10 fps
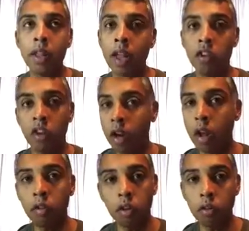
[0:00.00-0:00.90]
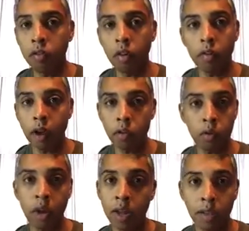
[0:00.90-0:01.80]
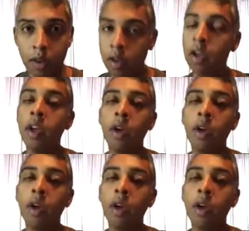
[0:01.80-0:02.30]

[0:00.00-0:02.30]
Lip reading: that Shakeology is full of ashwagandha.